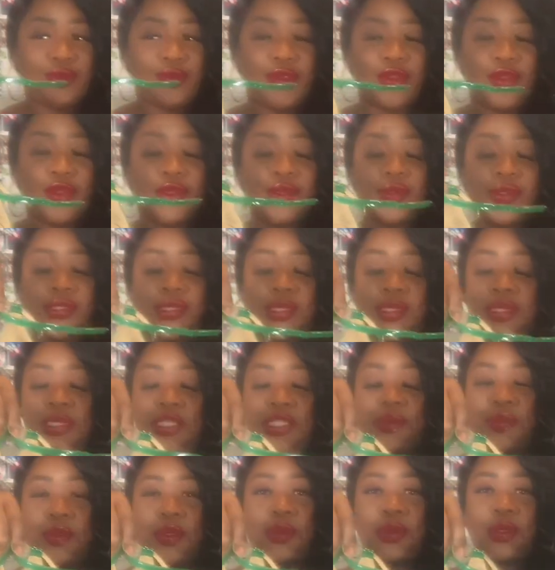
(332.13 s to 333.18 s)
Do you see
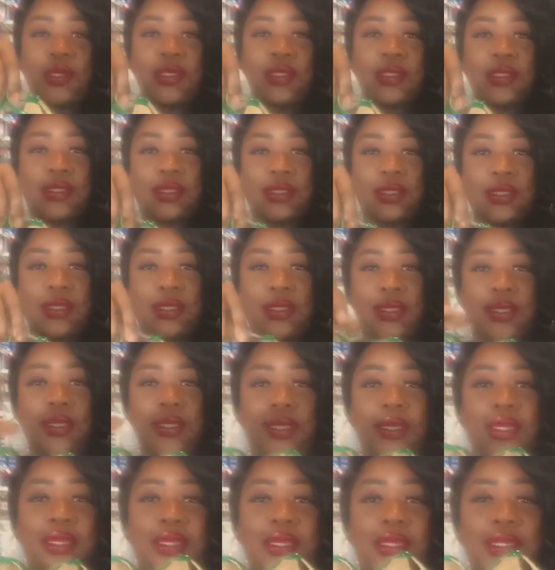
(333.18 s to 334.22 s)
these beauties?
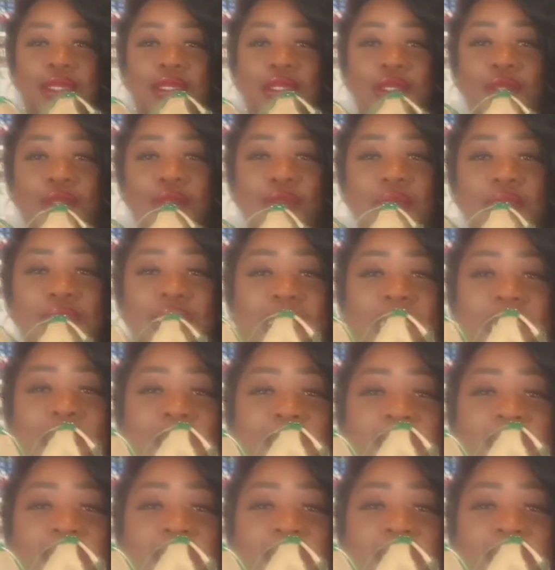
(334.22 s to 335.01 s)
Do you see